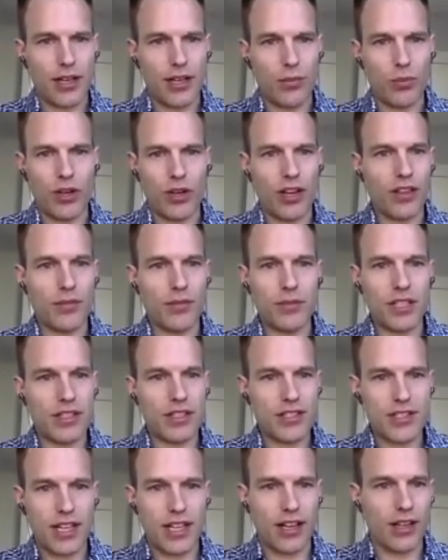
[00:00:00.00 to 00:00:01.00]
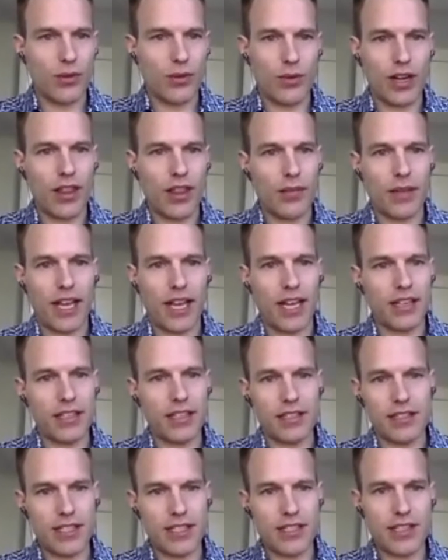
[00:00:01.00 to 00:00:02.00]
One of them didn't sell, and one of them I had to
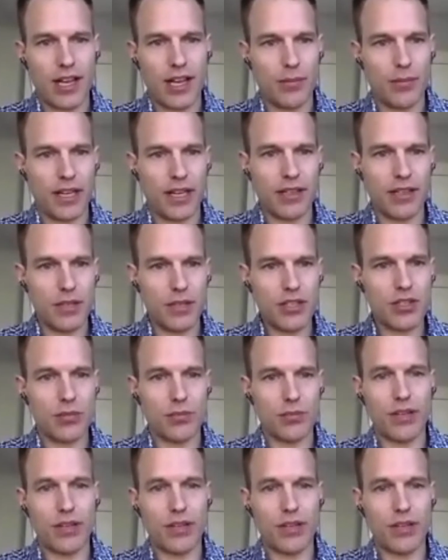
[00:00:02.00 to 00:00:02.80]
discount my commission.